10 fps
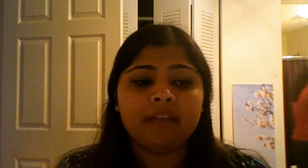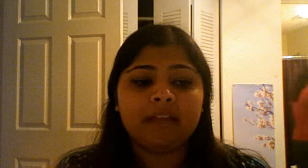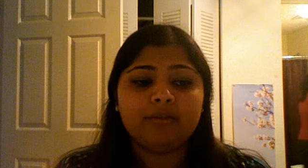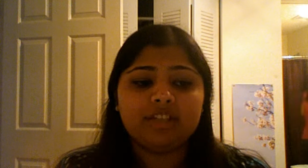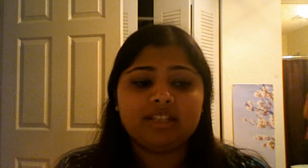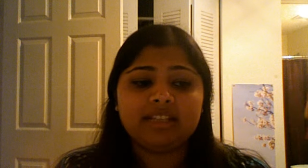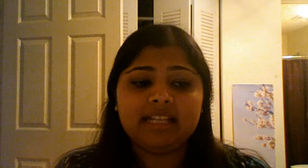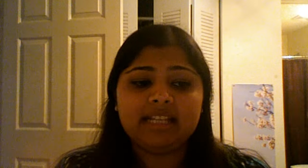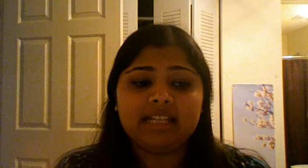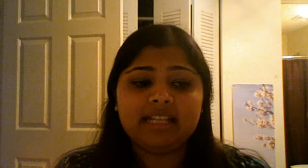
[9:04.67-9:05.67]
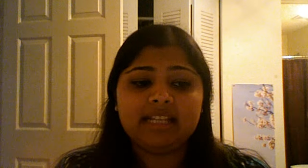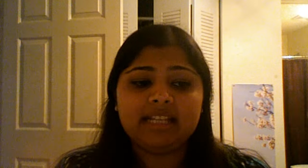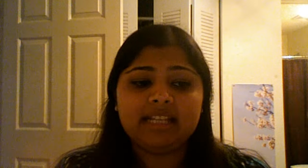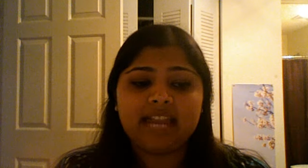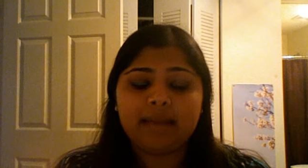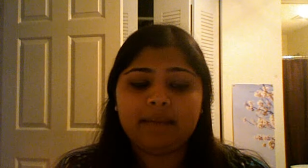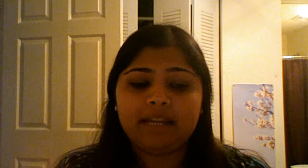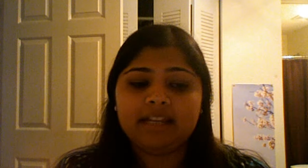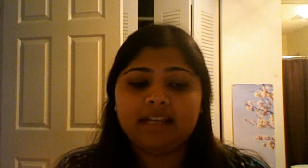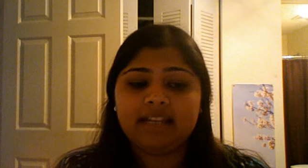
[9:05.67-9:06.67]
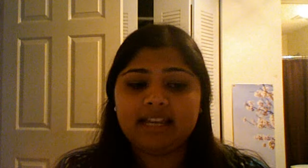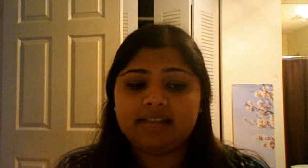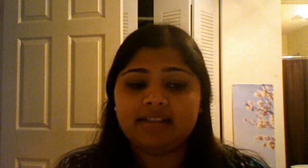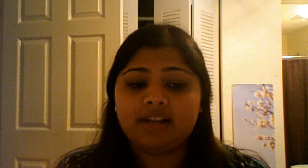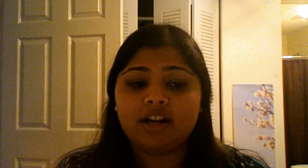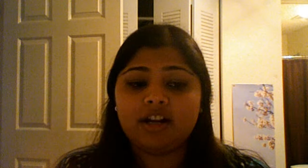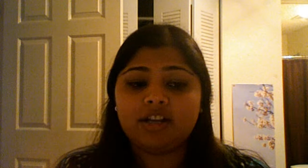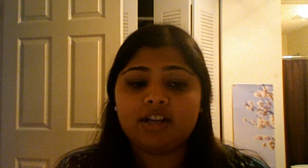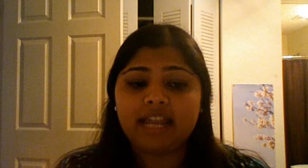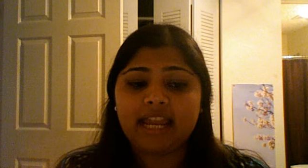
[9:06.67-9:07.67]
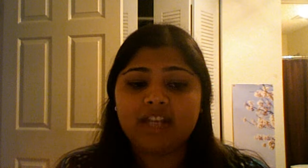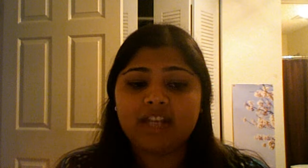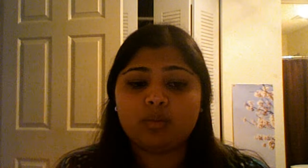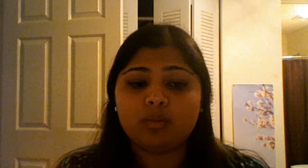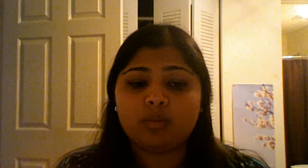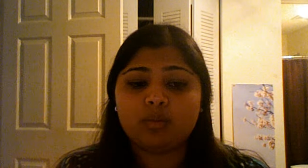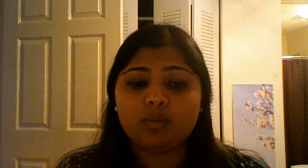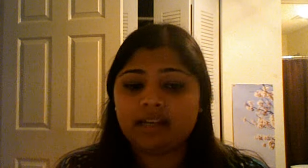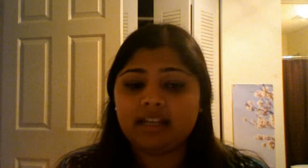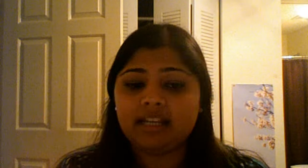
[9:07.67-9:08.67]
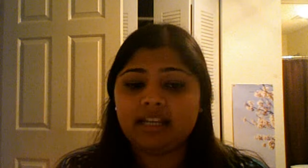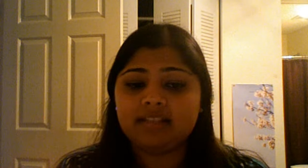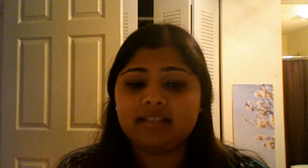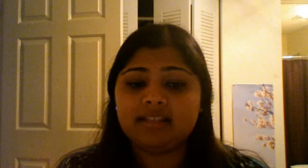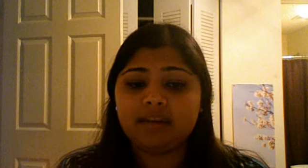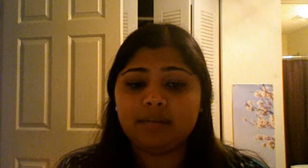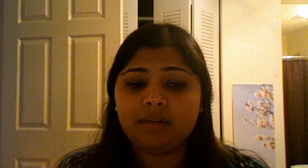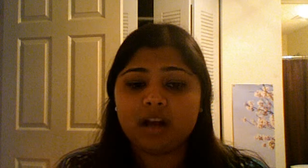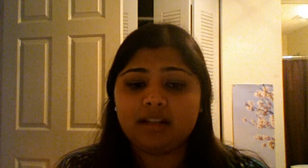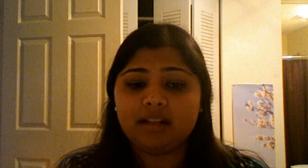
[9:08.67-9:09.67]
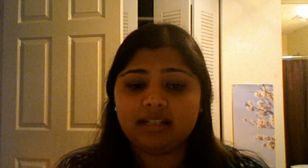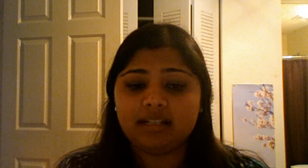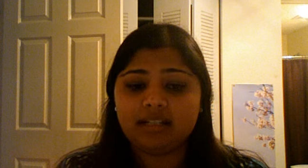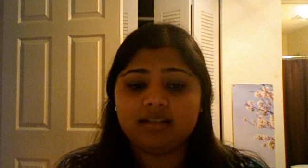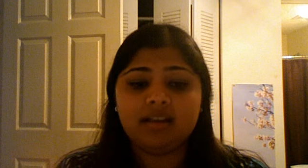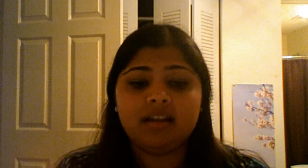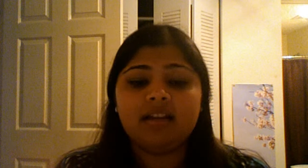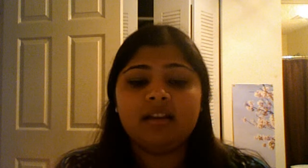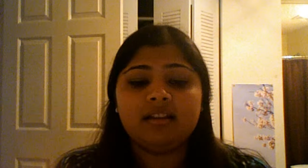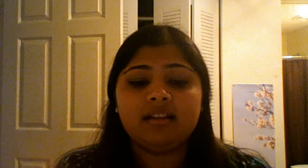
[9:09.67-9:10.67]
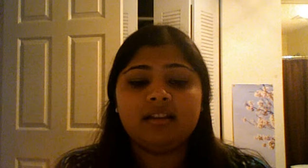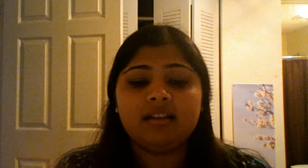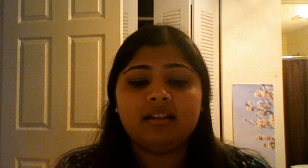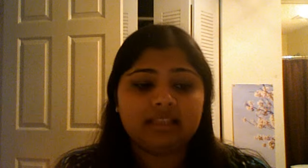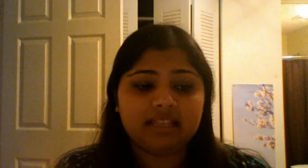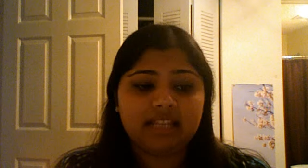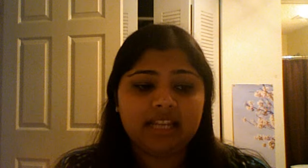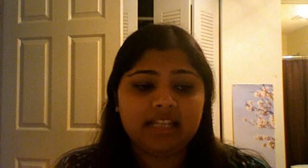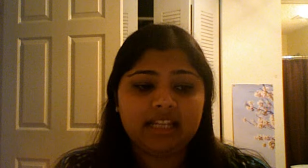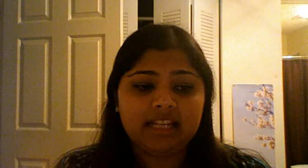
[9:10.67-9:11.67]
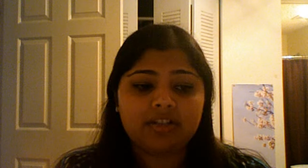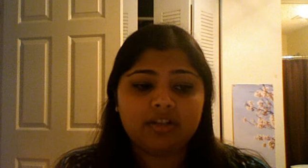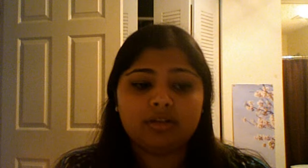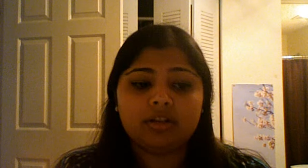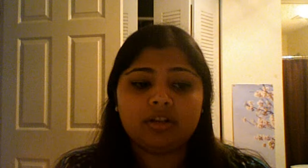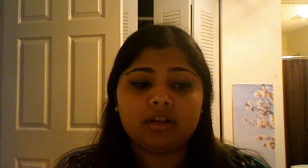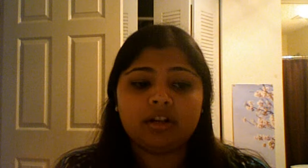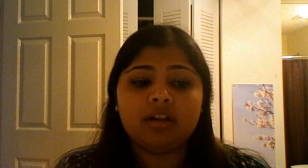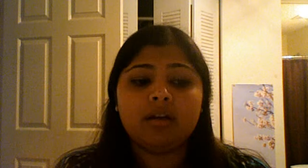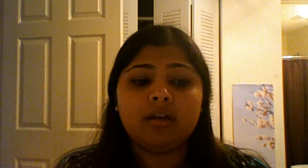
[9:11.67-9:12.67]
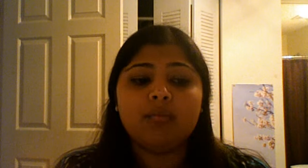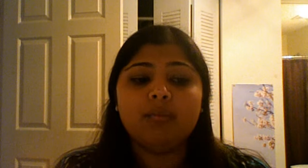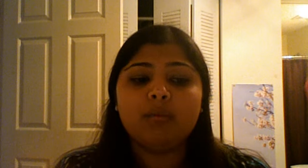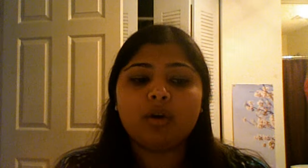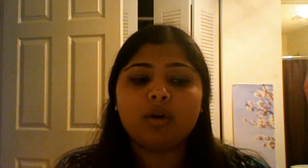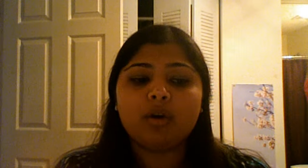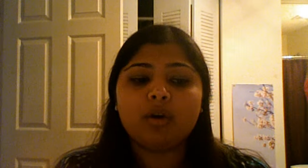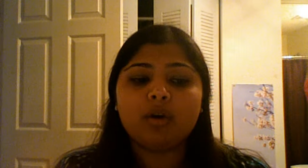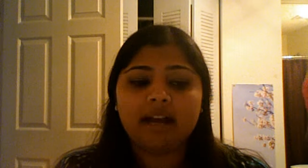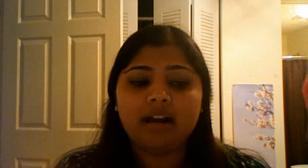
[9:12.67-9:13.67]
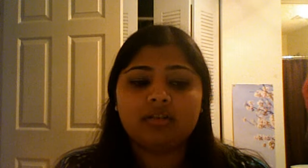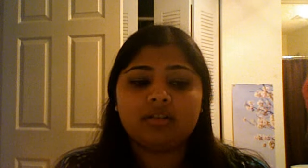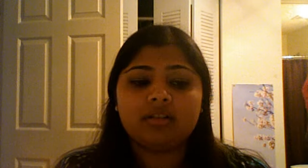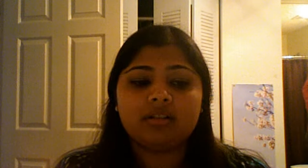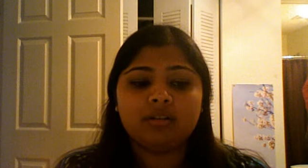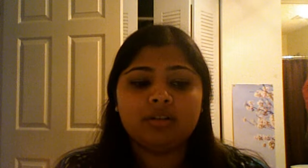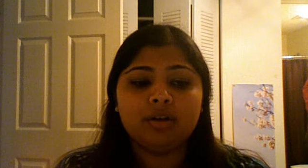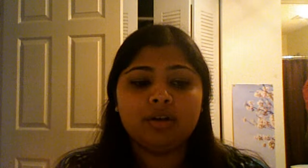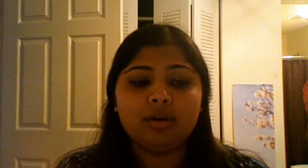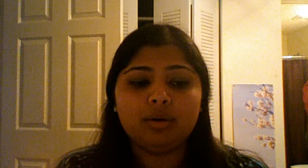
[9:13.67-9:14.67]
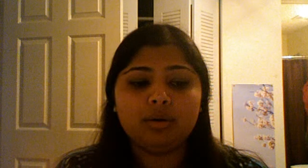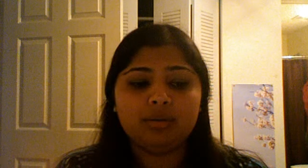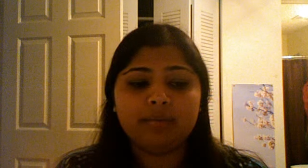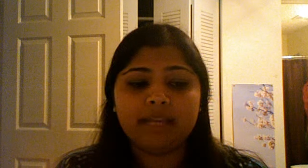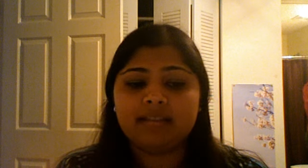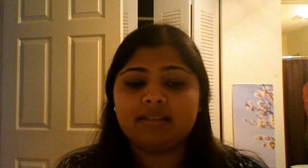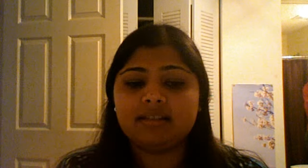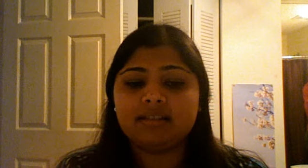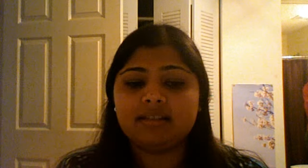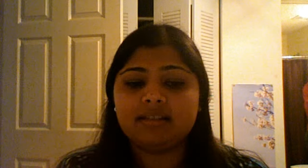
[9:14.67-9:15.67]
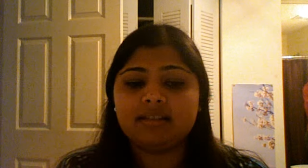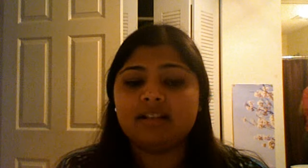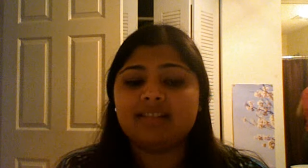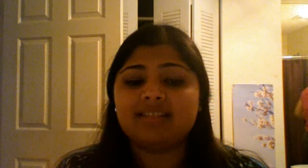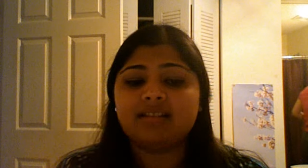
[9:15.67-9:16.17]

which leads the campaign against underage working in subcontinent. They need to learn more about who makes the products